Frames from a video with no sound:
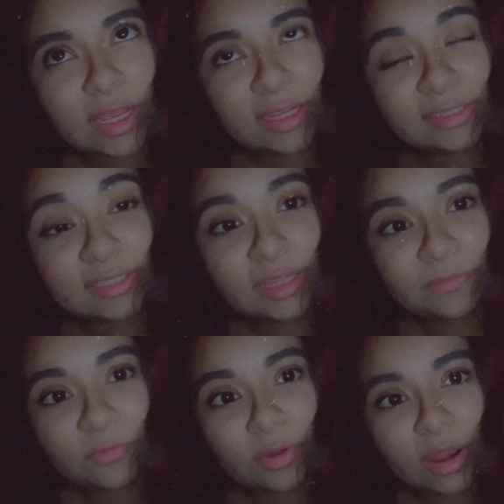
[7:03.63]
I
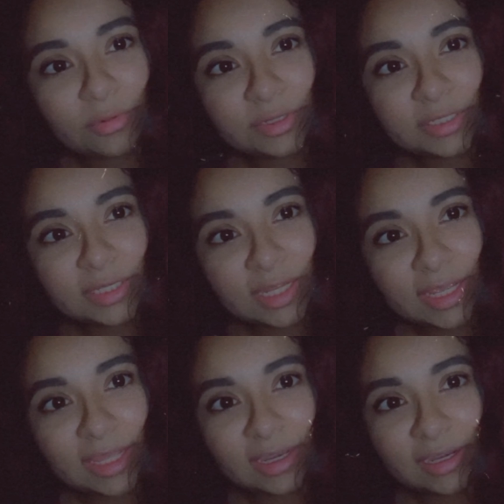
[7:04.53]
slept four hours
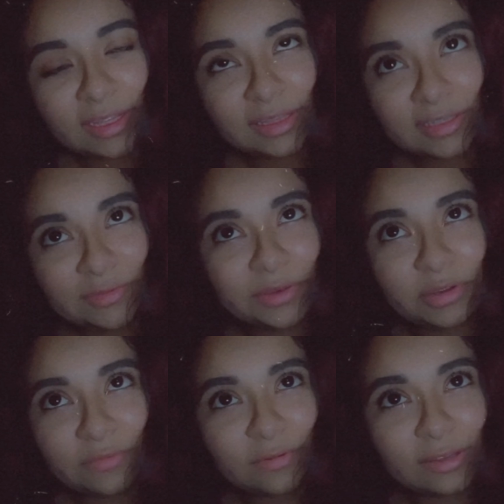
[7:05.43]
today editing this
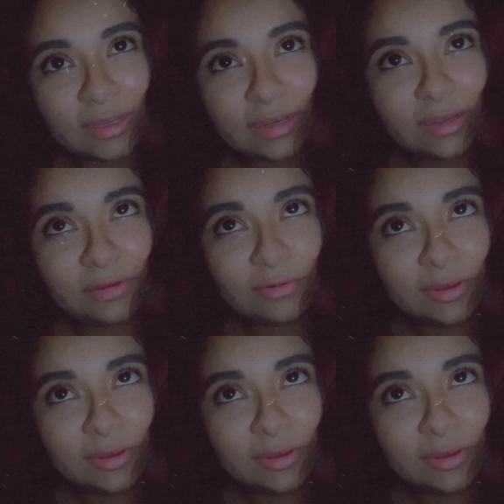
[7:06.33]
video for Canelo.